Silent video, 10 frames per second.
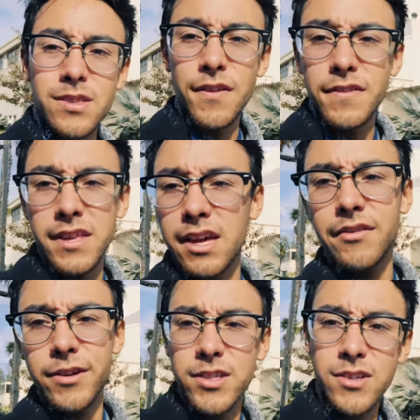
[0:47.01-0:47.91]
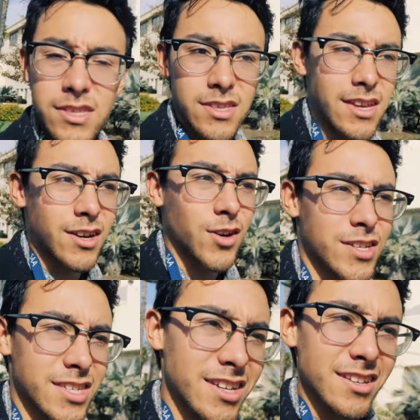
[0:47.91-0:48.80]
was the 50th anniversary, and so they
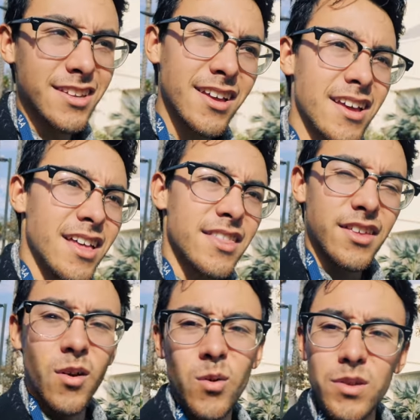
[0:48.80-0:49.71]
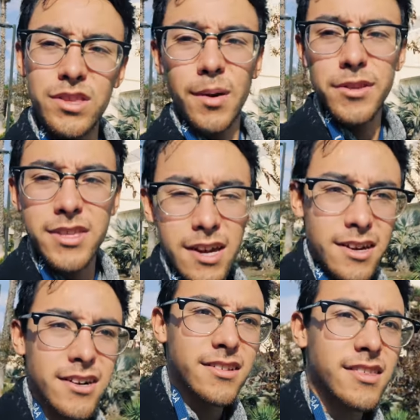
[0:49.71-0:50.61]
christened the old
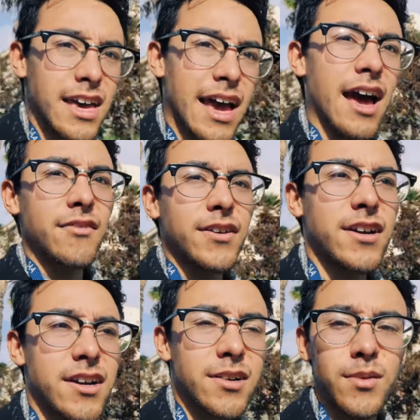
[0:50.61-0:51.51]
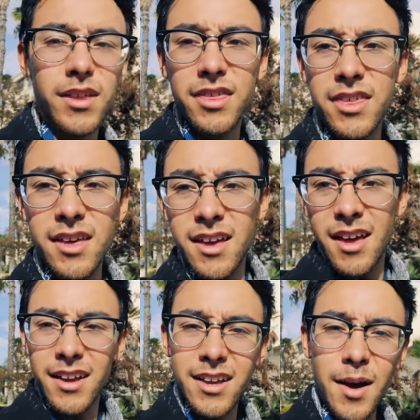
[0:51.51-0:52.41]
double-decker that they have here with
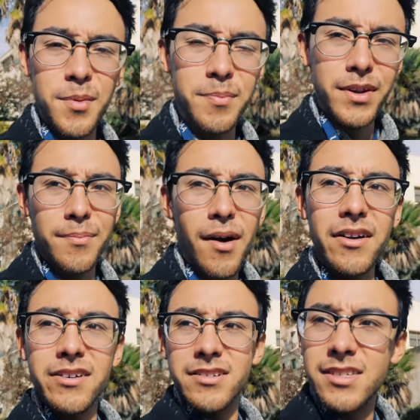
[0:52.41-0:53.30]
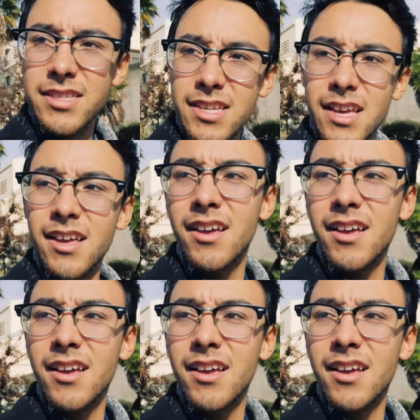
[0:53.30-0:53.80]
a couple beer bottles.